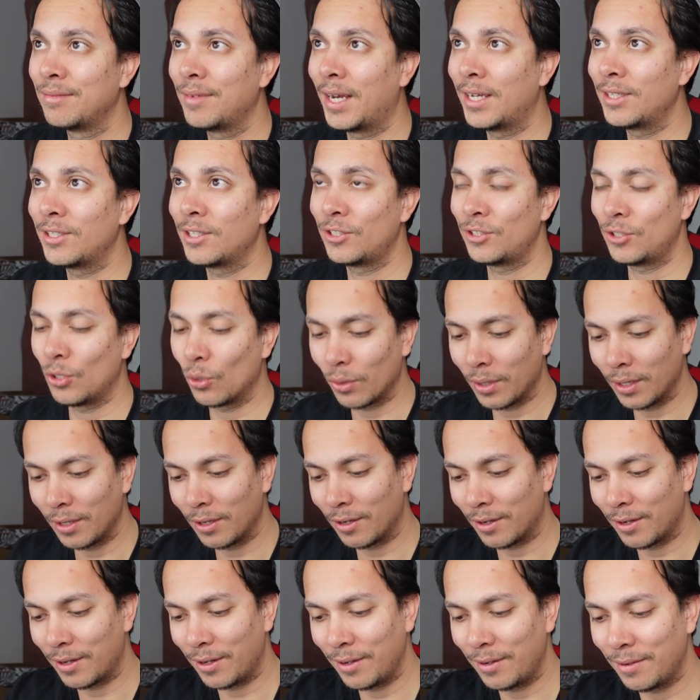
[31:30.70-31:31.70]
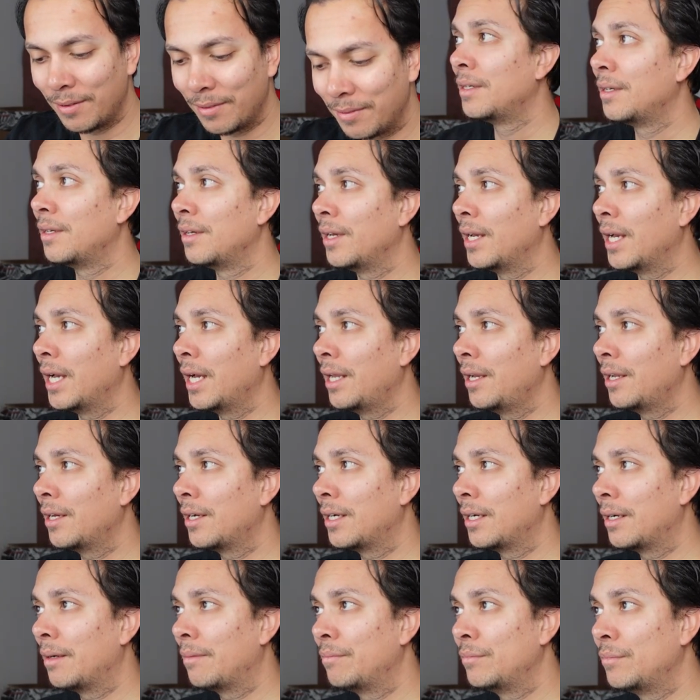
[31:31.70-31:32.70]
as a token card. And
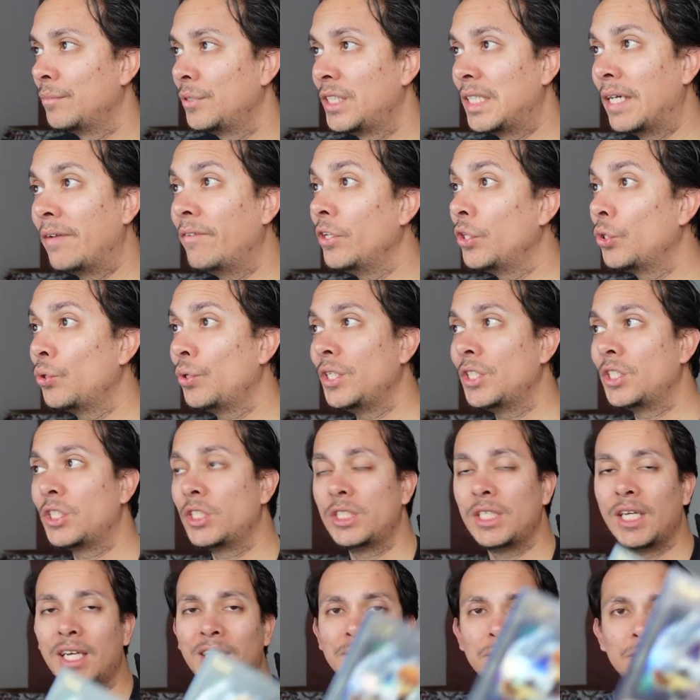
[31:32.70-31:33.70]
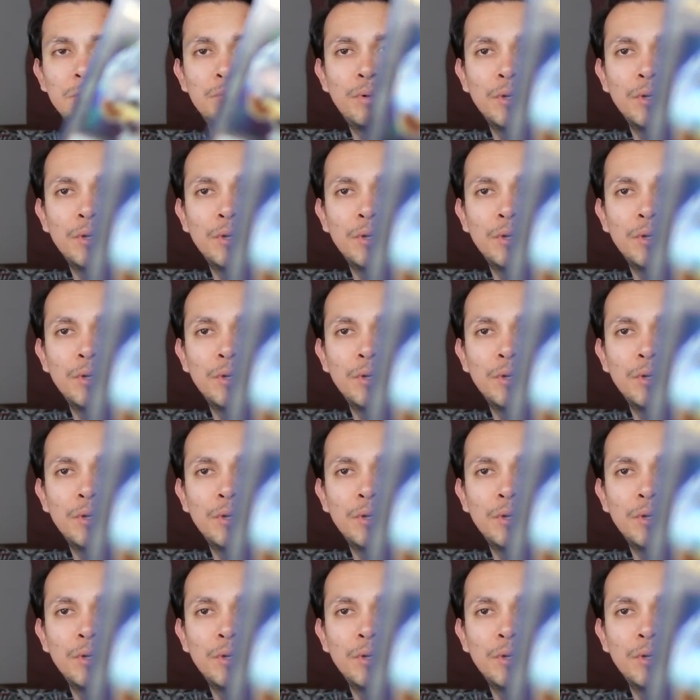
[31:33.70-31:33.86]
um, 73 cents,